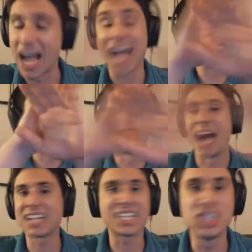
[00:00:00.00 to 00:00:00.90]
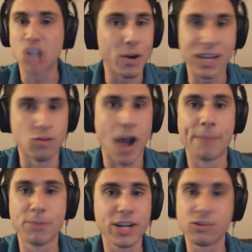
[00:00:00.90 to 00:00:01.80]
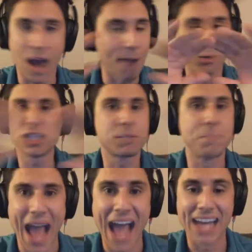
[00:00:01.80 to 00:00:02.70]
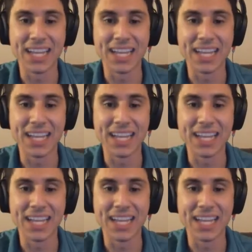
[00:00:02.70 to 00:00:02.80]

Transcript: I am not condoning robbery. Robbery's bad.